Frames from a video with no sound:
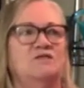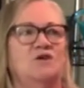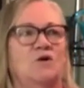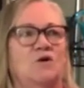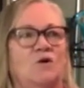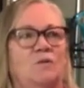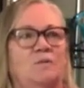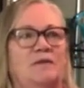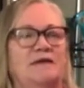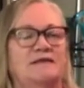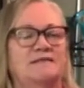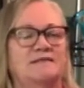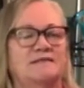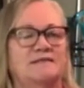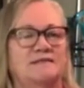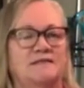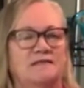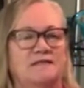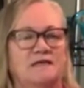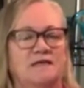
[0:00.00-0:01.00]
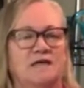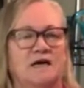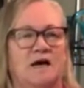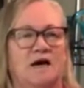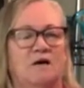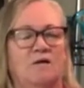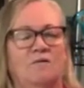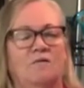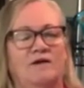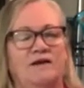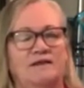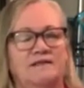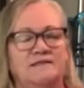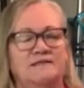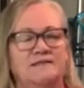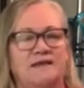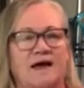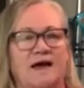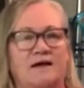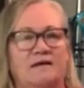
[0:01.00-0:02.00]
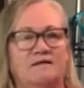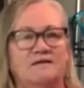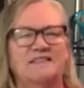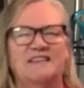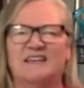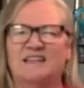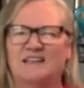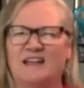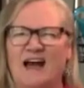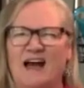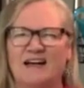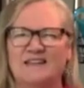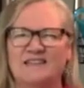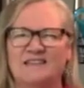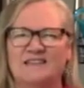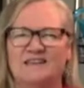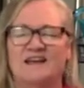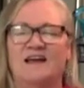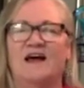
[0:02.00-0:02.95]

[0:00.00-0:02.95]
told me silica. What is that? Is it glass?